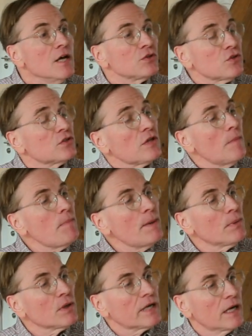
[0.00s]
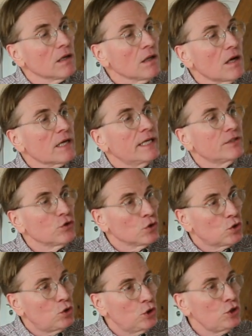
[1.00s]
So some people are going to luck into
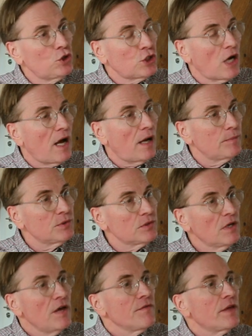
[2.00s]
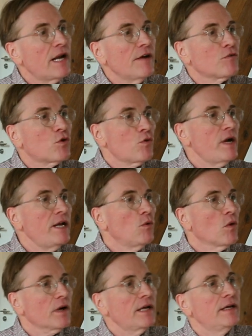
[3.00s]
the good jobs that have
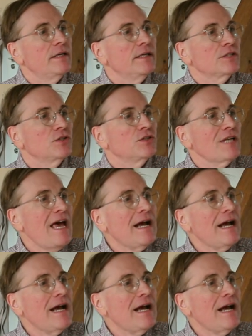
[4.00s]
great working conditions,